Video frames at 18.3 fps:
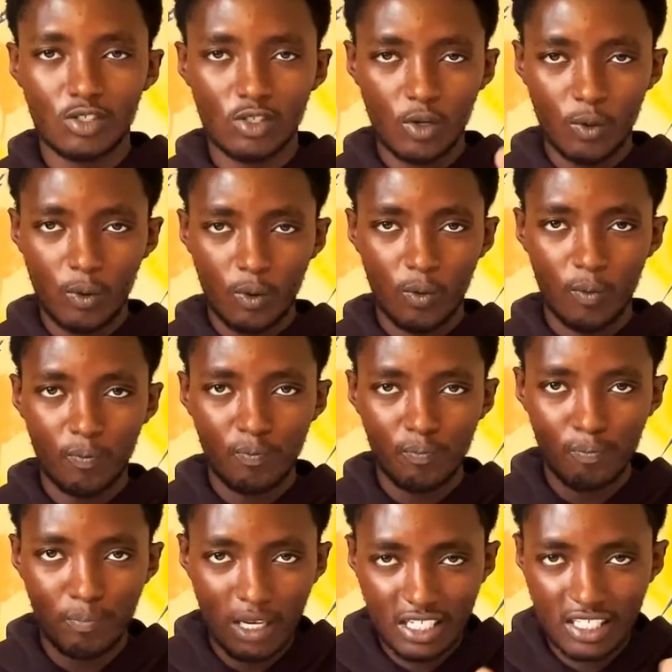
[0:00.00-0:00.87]
to
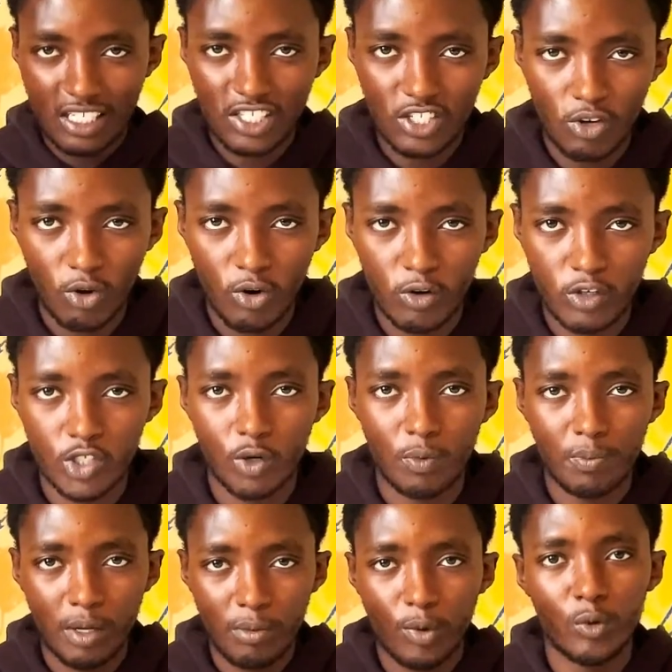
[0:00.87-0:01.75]
business owners or
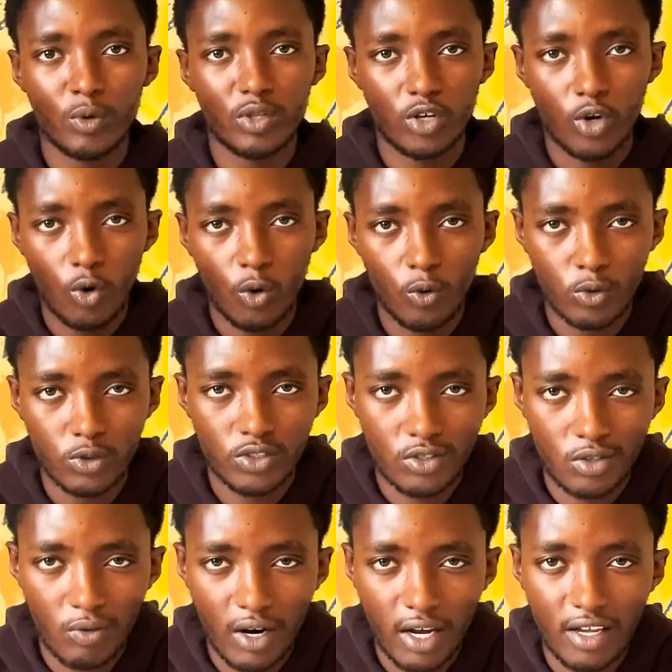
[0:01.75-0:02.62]
people with goals,
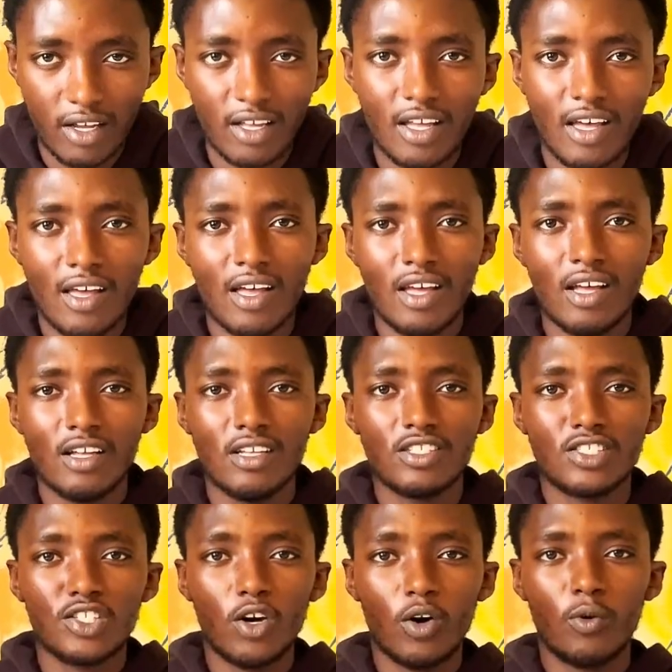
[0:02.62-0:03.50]
right?
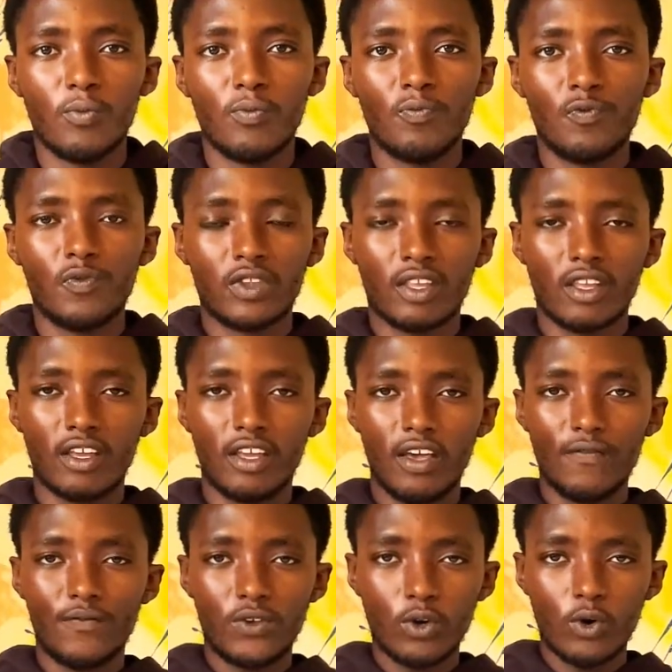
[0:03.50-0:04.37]
So
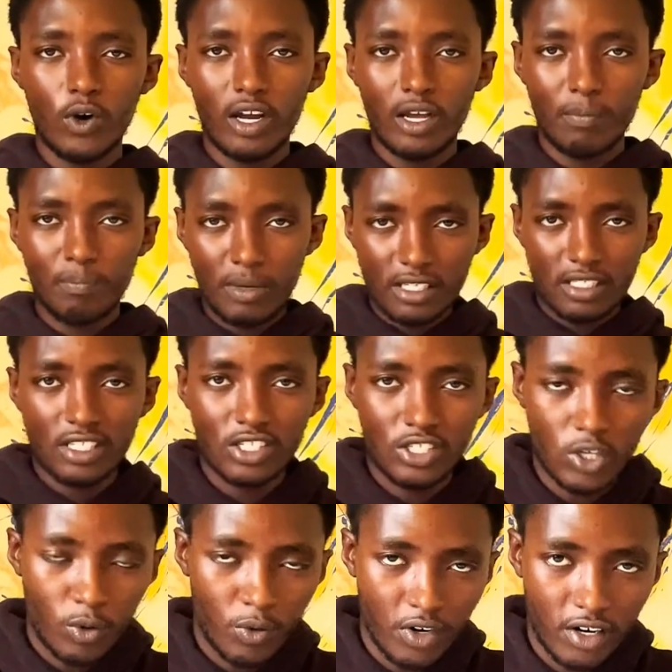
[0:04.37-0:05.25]
if you're a business
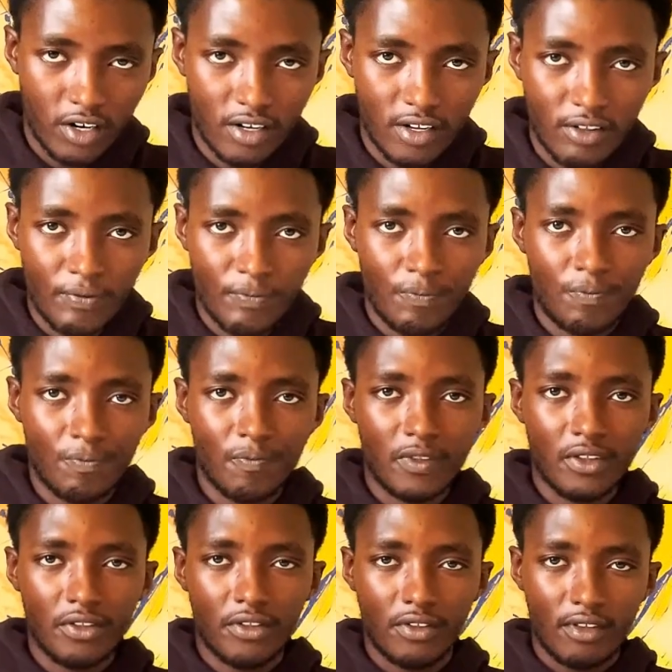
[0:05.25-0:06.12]
owner,
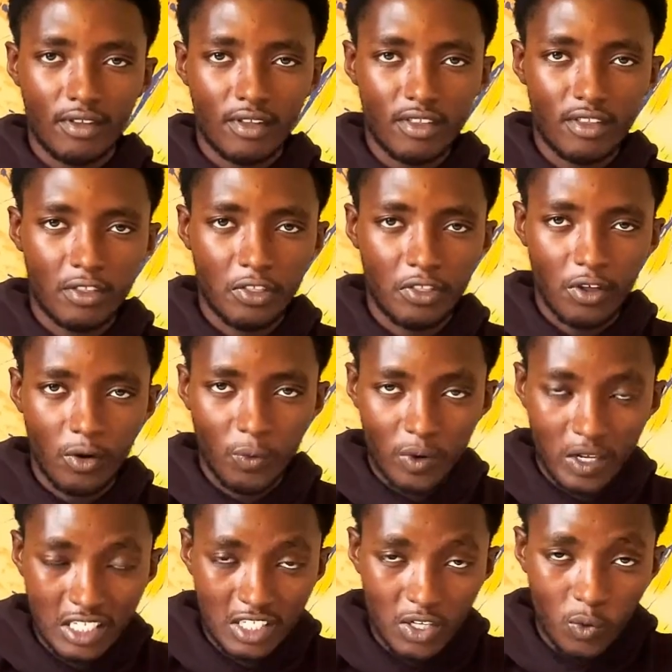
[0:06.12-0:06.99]
the
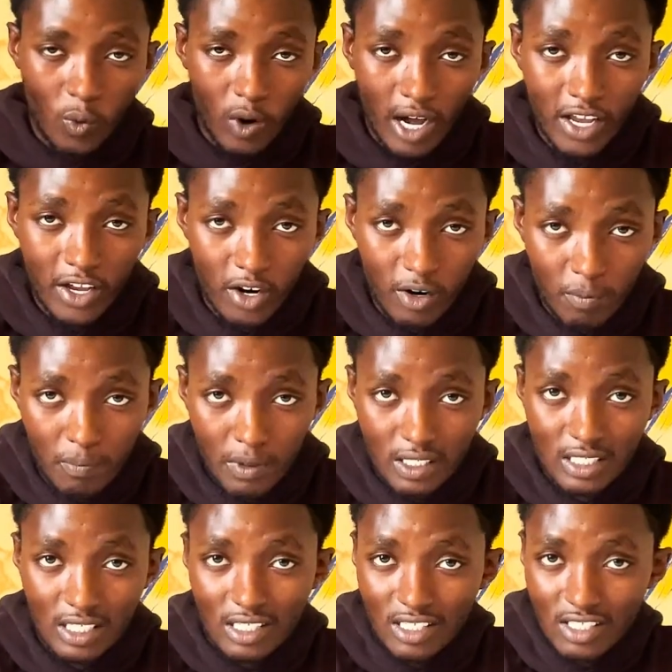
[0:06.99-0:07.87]
reason why your
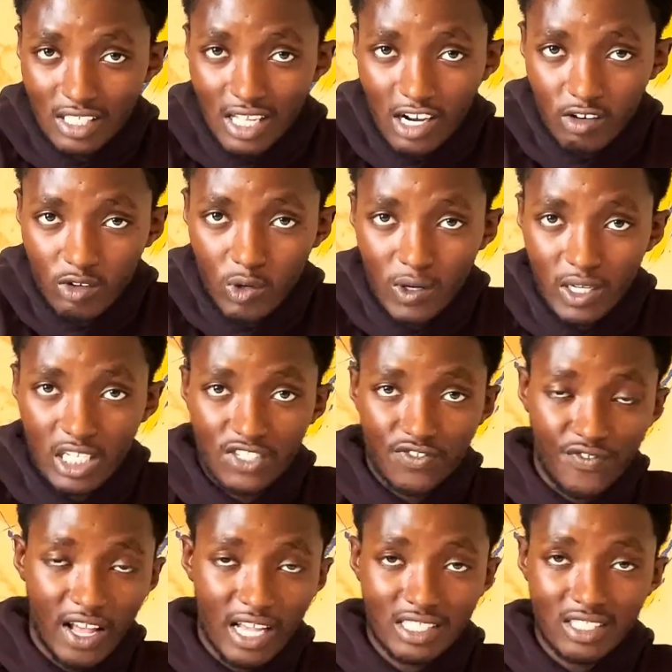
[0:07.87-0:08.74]
business is not growing as
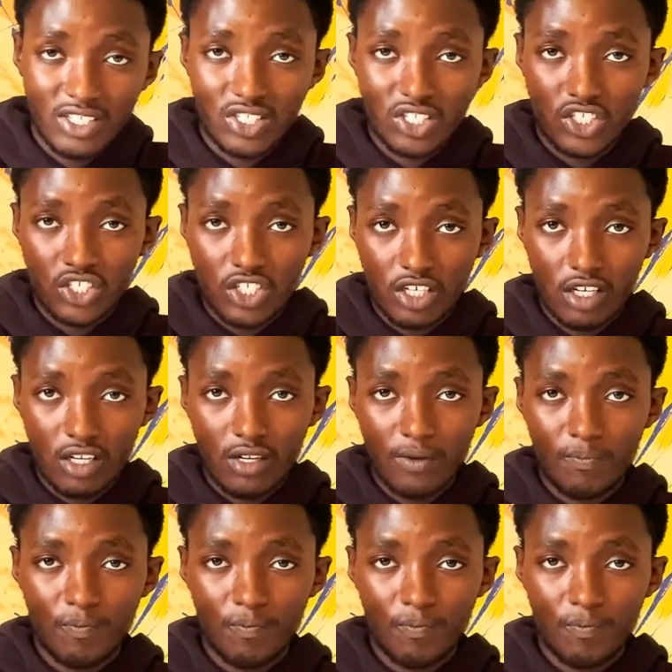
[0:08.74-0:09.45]
fast as it should,